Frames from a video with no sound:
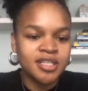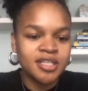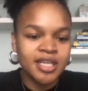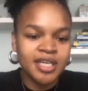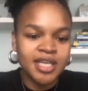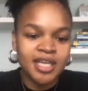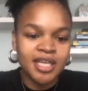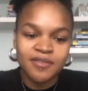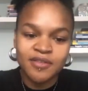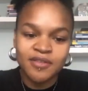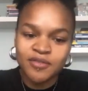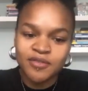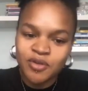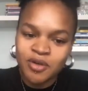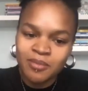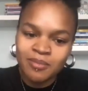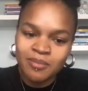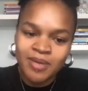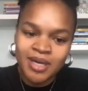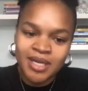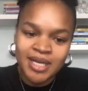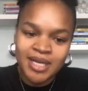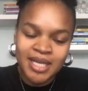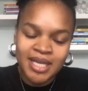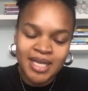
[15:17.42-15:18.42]
Like if you've got
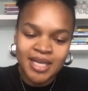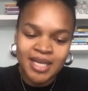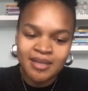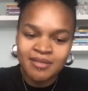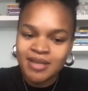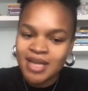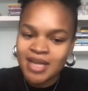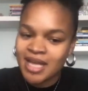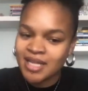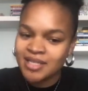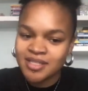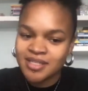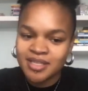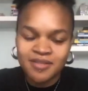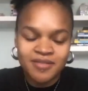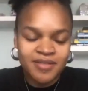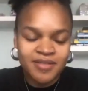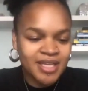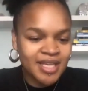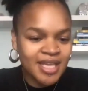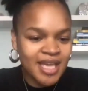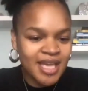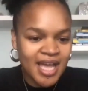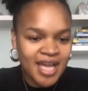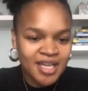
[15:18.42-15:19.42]
money, hands over the
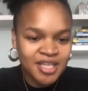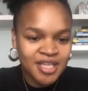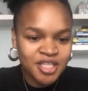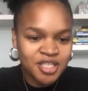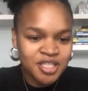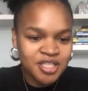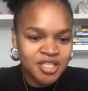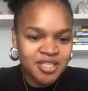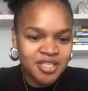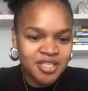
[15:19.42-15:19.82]
cash.